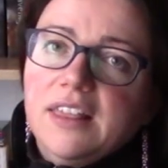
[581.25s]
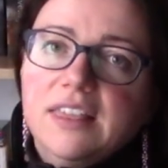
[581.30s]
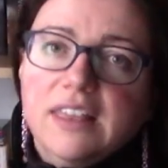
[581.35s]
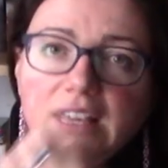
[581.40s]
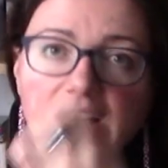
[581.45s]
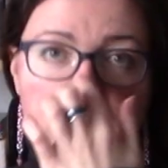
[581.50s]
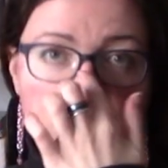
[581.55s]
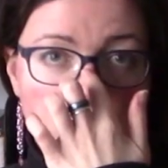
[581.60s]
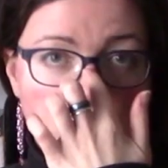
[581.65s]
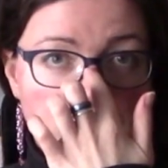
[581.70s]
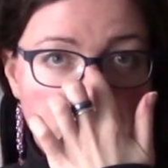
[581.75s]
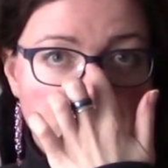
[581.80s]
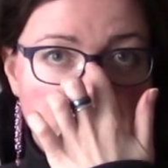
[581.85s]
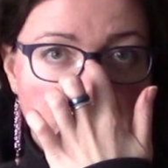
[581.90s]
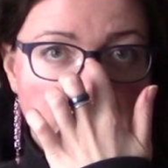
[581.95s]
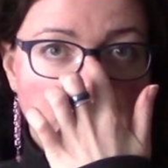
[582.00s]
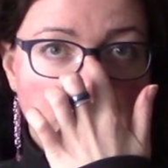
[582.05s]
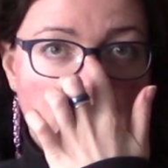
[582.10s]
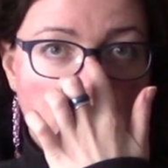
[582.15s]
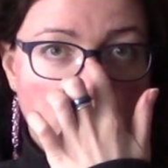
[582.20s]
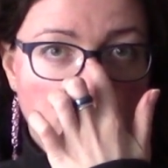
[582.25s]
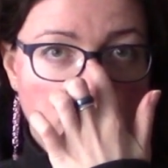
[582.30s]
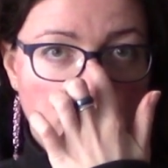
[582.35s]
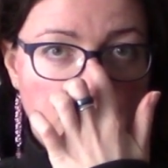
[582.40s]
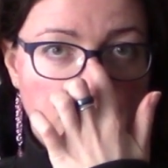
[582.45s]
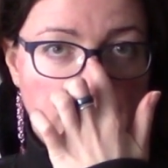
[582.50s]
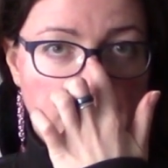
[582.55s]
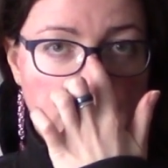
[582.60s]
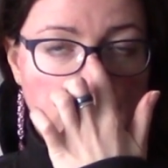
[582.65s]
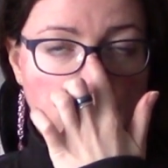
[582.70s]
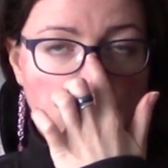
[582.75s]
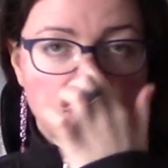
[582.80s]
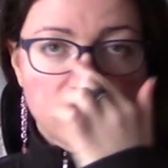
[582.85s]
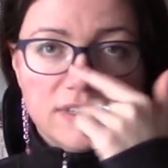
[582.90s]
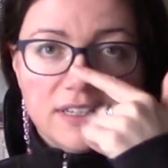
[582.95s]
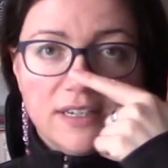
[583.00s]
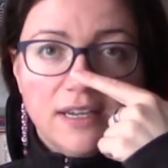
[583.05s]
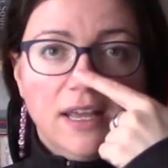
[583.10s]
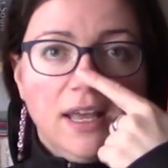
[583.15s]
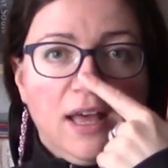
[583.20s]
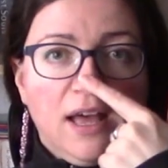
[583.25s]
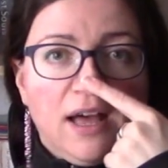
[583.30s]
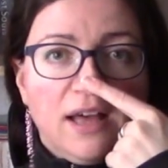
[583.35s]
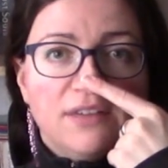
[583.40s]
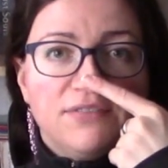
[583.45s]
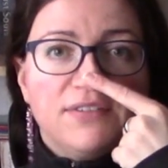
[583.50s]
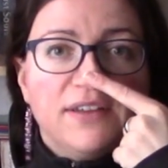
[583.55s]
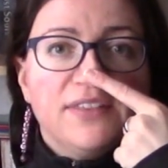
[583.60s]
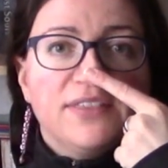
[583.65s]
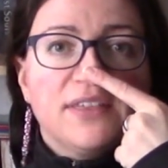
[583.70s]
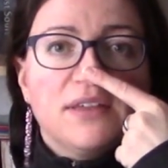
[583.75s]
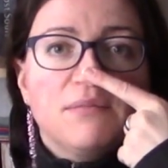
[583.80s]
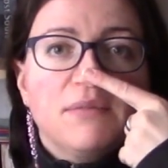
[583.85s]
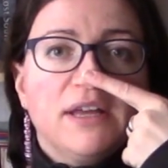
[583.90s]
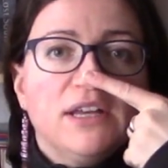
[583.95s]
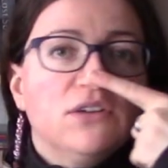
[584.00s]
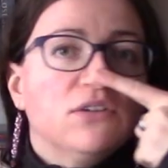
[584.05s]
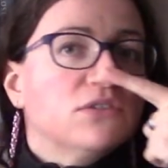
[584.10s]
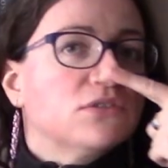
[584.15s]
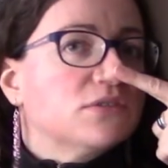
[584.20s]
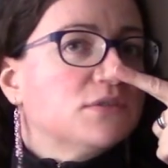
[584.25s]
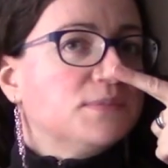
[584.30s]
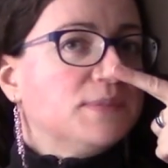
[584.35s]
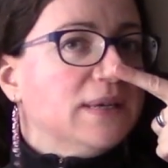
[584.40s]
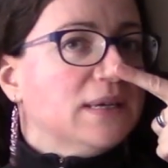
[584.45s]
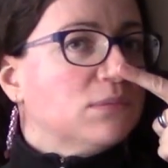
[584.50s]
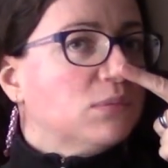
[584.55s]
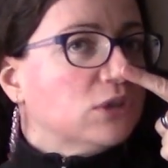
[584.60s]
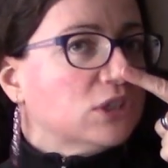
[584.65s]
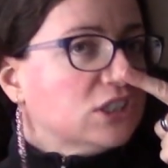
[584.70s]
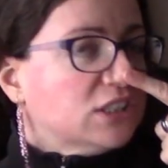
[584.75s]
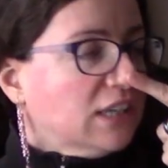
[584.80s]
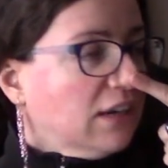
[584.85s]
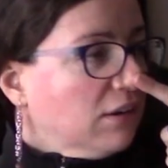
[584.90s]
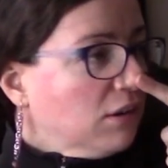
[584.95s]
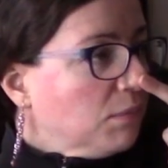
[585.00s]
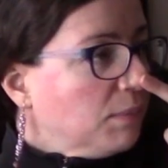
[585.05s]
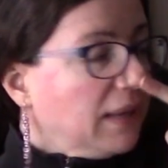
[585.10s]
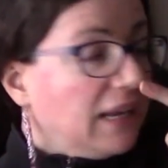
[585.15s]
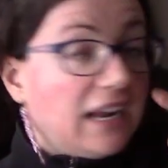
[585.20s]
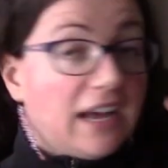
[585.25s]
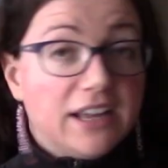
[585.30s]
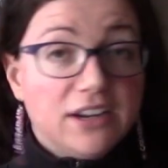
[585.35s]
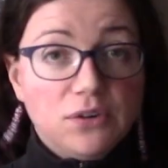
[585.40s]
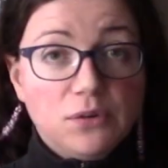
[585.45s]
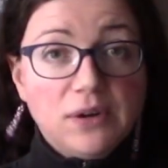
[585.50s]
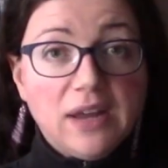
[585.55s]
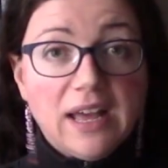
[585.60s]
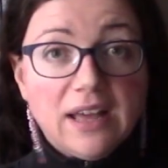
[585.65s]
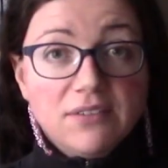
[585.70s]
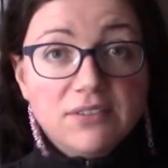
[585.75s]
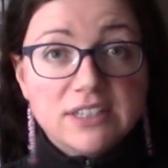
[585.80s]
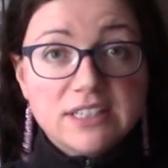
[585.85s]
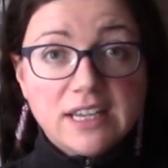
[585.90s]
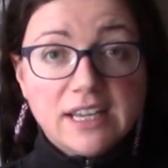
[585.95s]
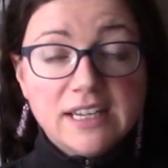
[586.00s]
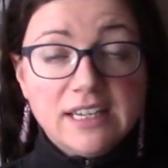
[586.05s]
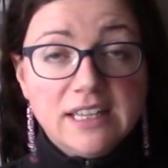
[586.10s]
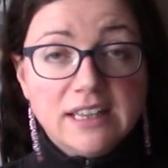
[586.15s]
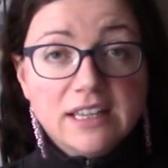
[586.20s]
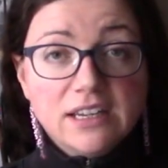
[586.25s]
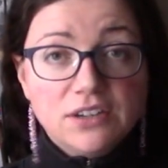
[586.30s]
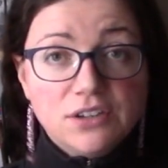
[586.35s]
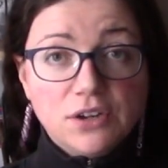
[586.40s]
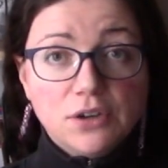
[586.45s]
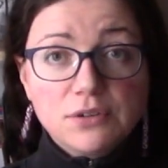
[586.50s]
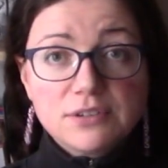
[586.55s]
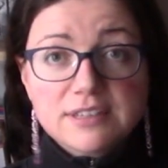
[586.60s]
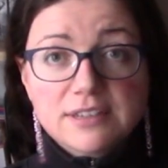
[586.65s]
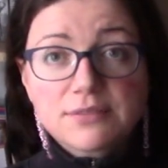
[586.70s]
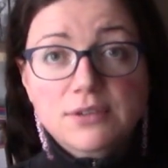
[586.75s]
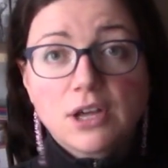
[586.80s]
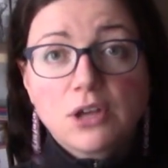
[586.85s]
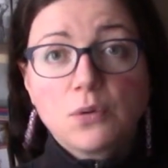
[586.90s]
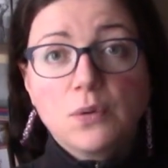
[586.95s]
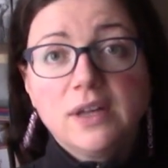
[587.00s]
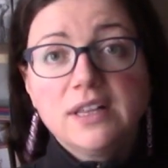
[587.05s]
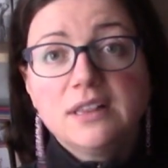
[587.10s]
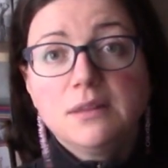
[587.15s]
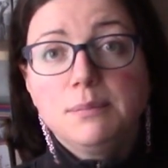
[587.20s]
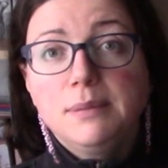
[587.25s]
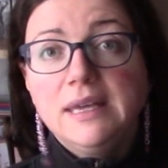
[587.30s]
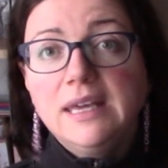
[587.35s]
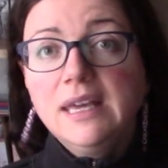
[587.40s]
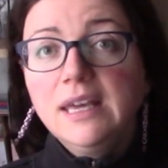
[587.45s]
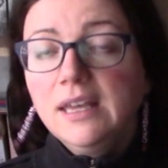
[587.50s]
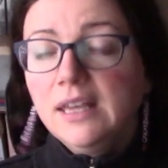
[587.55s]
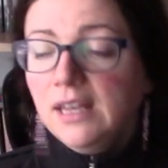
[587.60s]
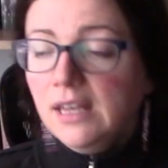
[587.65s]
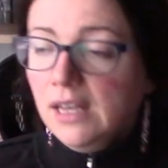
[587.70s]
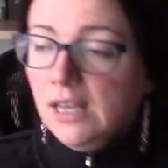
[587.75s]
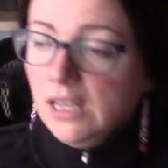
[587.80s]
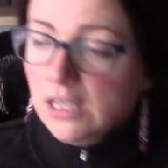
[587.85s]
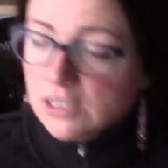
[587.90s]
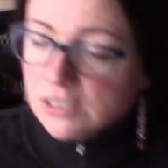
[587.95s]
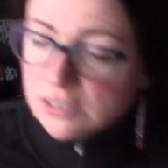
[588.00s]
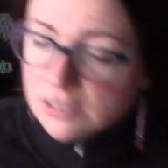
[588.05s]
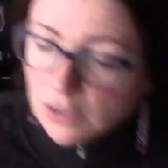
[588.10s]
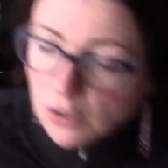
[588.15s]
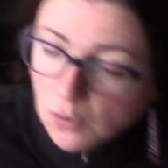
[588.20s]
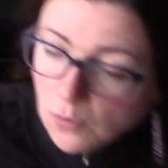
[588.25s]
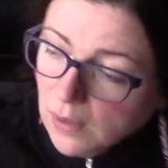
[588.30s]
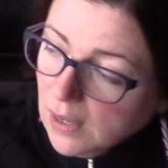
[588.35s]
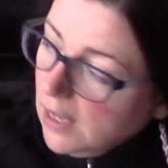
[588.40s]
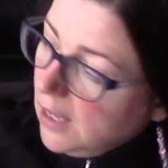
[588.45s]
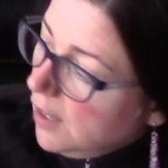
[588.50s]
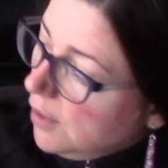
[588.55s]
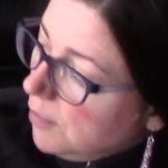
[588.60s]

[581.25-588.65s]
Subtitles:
thingies were sitting on my nose, and I felt that my nose was being pushed down a bit. I don't have a tiny little nose. I've got quite the beak. So